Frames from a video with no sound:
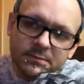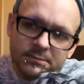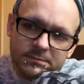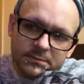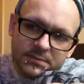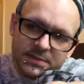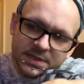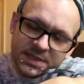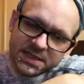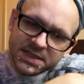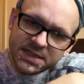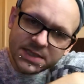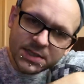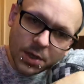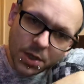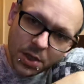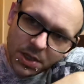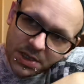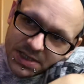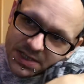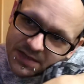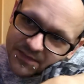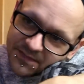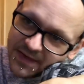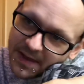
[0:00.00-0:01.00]
the
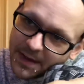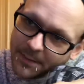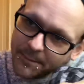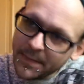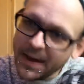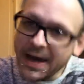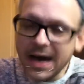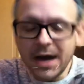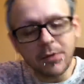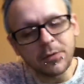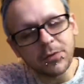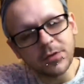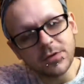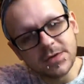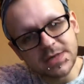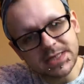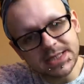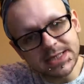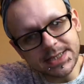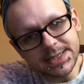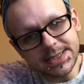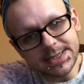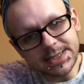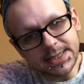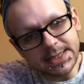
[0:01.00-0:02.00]
source of their power is
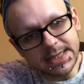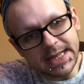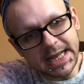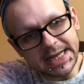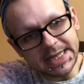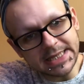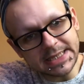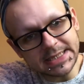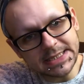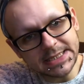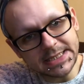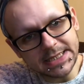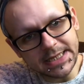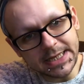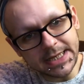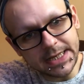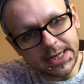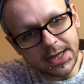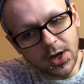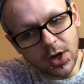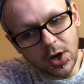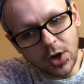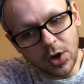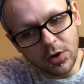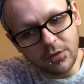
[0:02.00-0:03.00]
this legacy
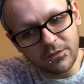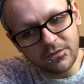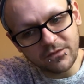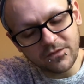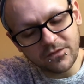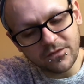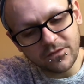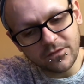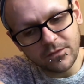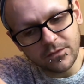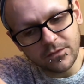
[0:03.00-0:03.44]
of